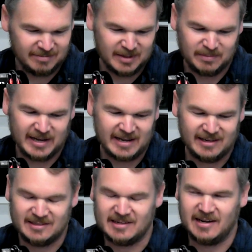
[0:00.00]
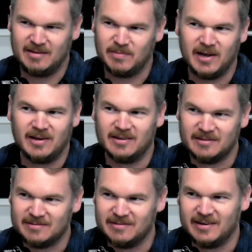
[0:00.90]
been packaged any better,
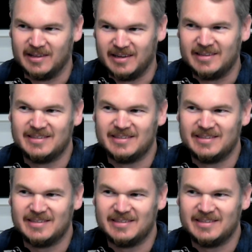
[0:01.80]
really.